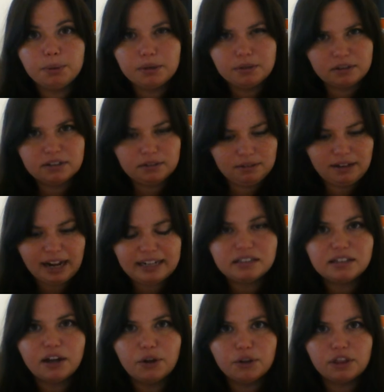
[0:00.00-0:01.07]
nice,
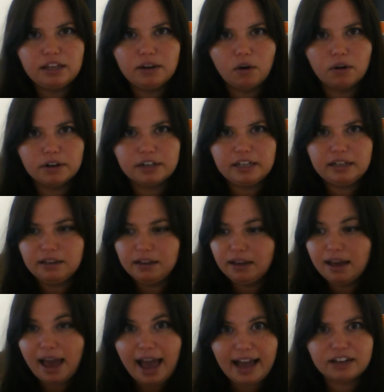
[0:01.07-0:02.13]
healthy, hearty
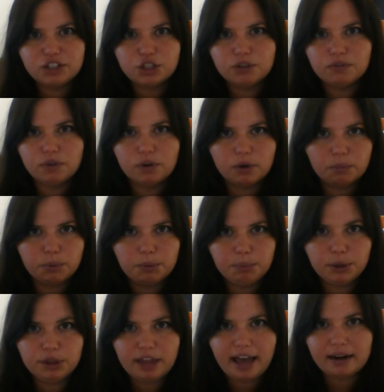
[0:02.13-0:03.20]
action verb, we put
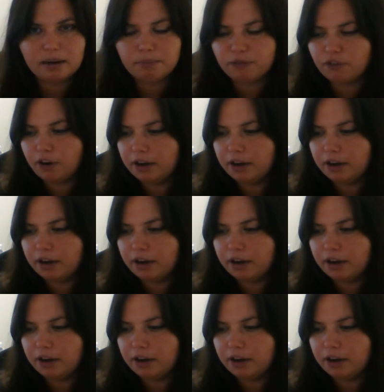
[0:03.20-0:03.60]
that up front,